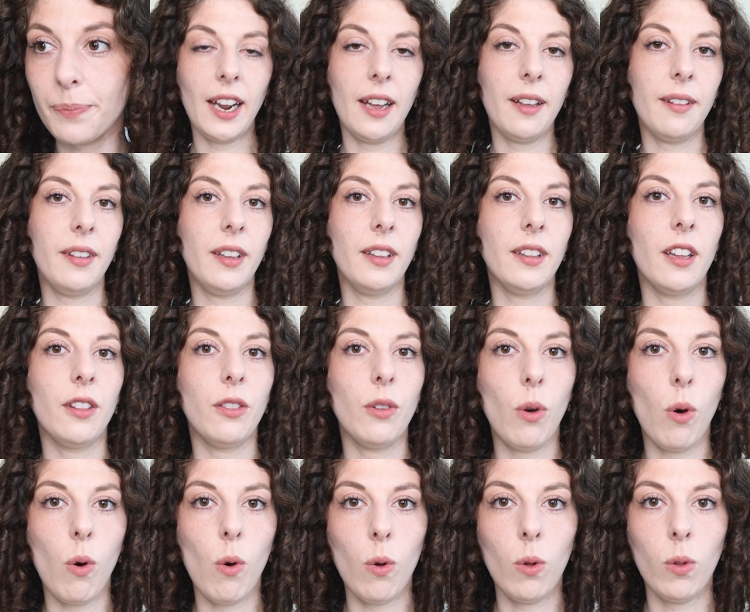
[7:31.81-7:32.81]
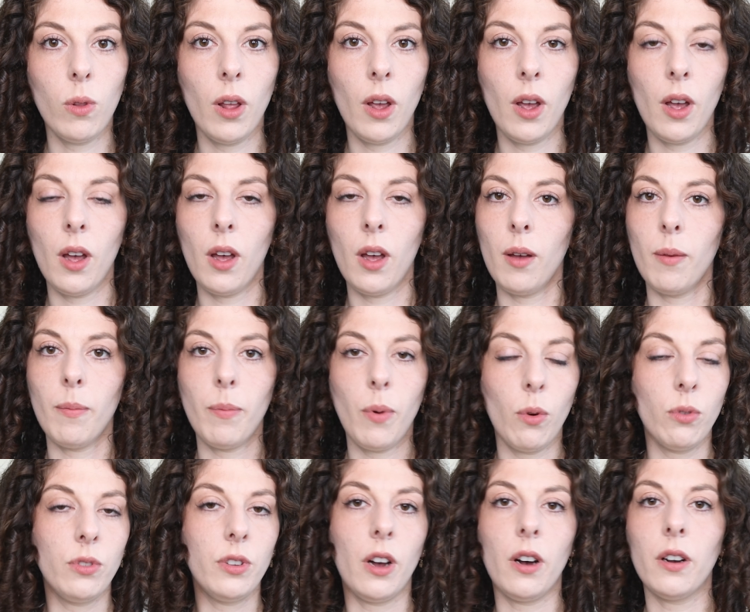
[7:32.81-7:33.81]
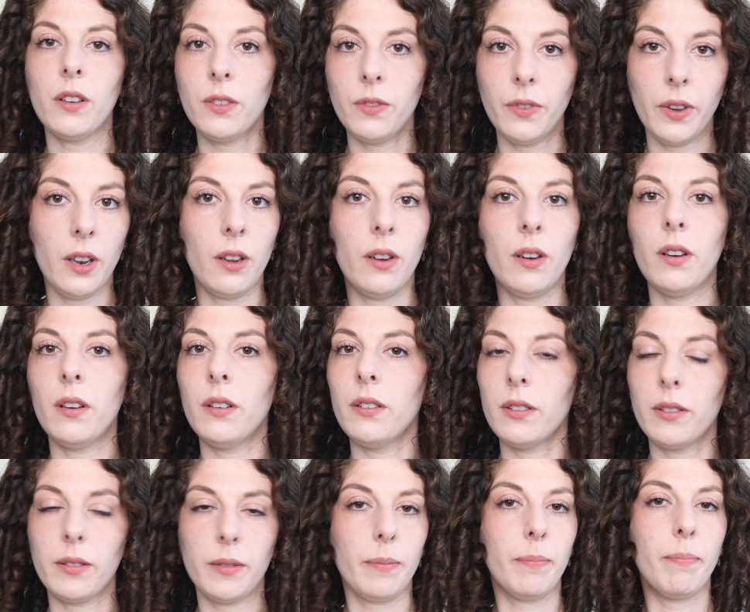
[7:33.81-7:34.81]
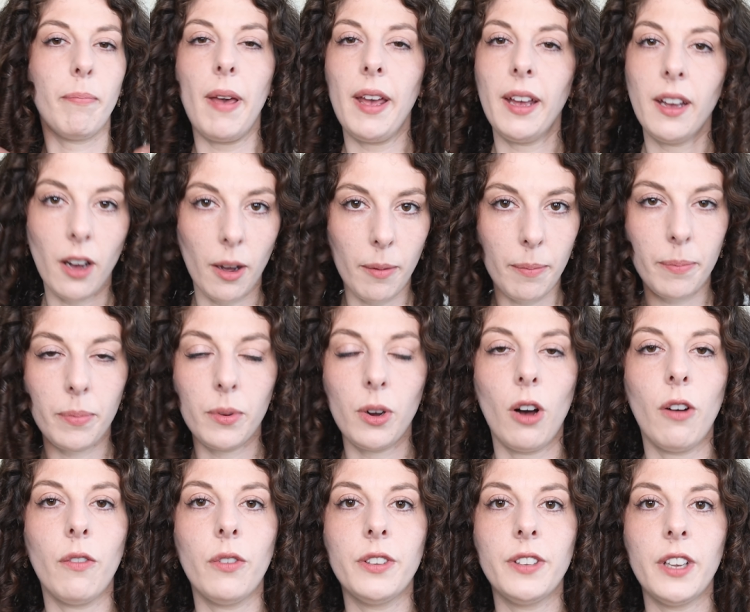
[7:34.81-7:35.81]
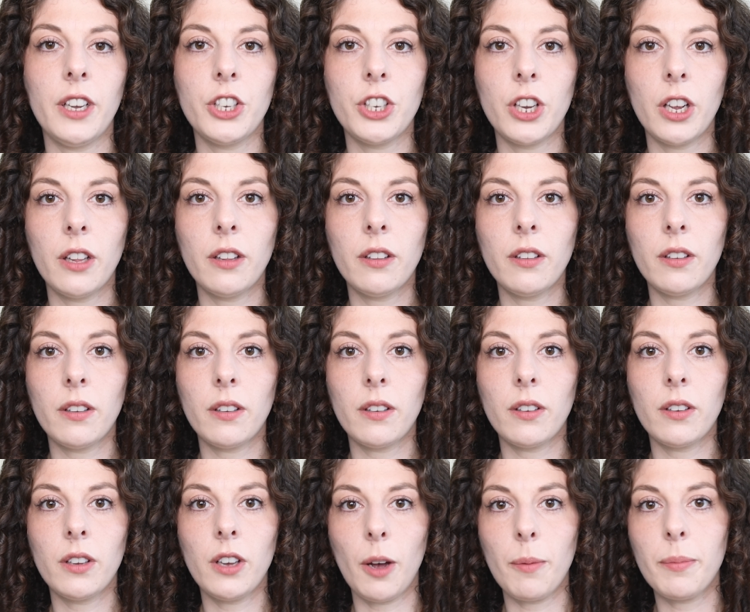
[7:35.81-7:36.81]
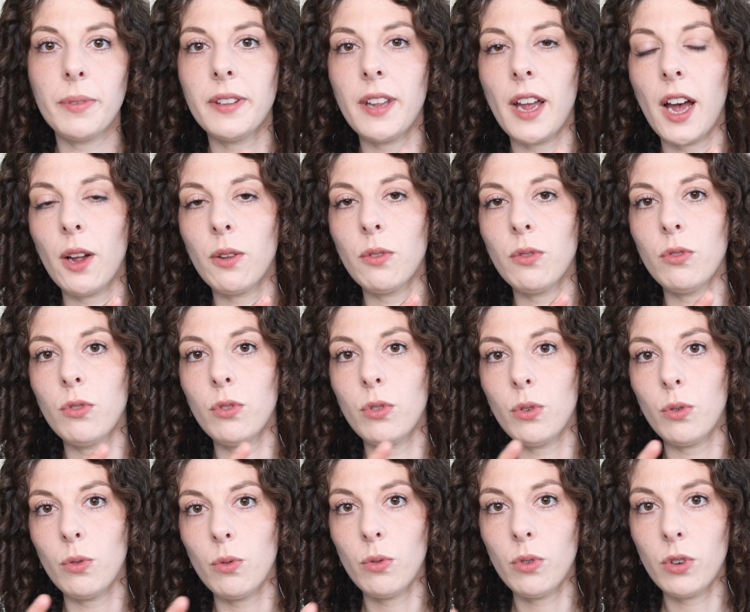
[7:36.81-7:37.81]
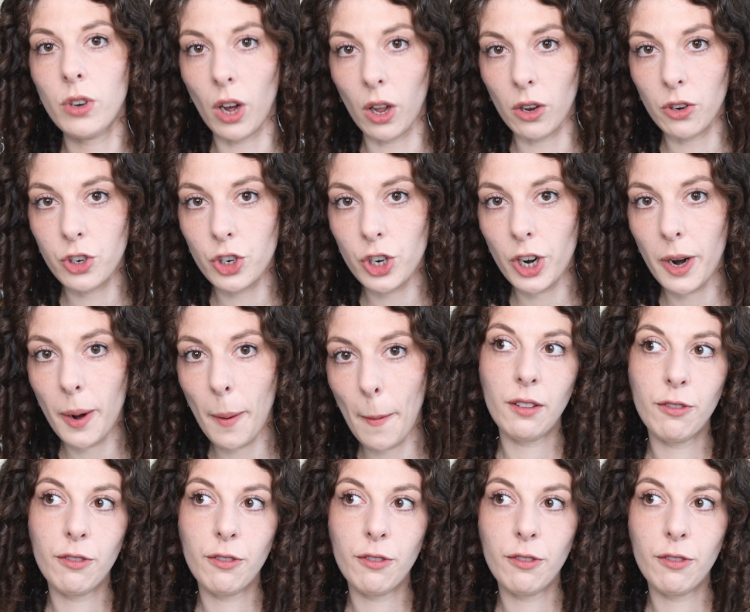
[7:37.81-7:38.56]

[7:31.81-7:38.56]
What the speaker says: And I think that the whole Botox, fillers, makeup conversation comes down to culture.